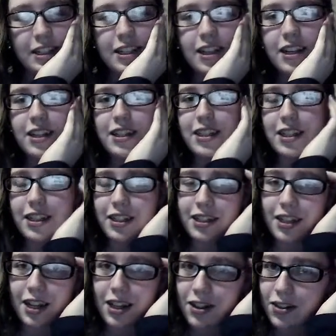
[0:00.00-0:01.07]

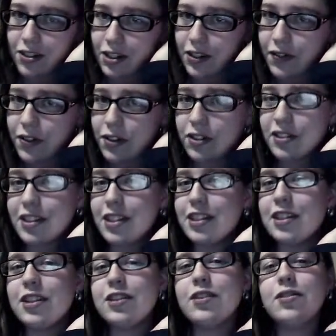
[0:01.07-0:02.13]
Sadly, technical
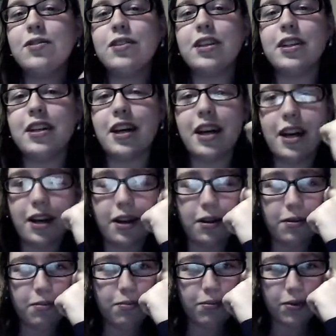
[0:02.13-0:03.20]
difficulties including
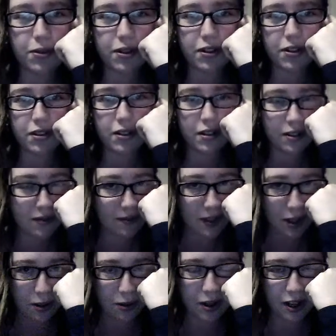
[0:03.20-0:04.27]
a broken
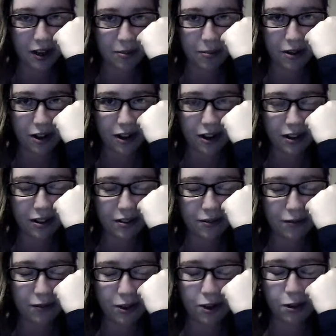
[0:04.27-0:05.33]
video camera
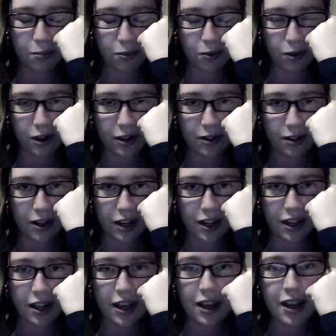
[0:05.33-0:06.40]
and very poor
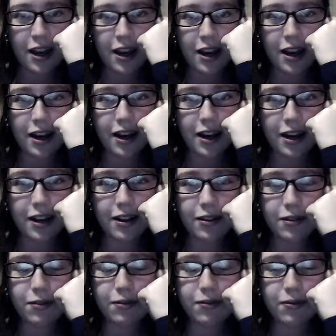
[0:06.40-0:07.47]
internet
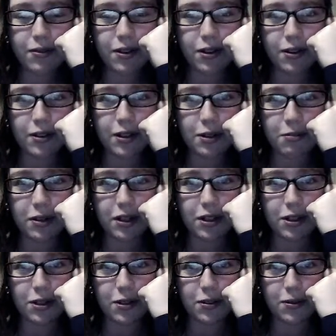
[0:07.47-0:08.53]
have caused
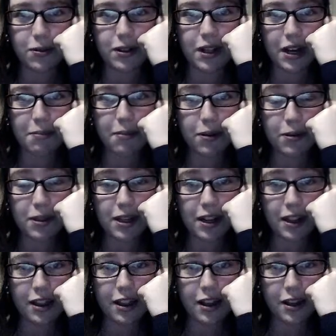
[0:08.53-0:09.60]
me to not post
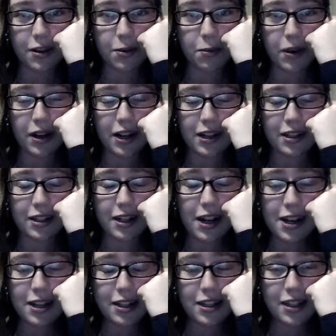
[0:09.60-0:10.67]
anything in a while, and
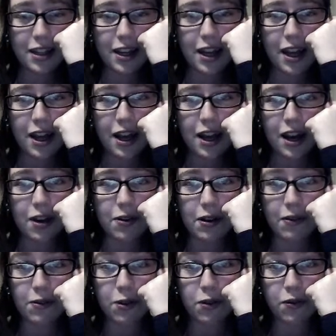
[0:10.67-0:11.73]
honestly, I
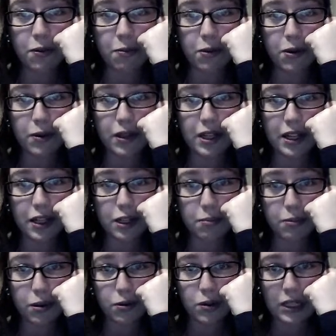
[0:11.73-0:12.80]
don't even know if I'm going to
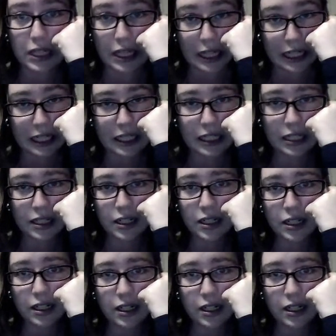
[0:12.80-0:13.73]
get to post this.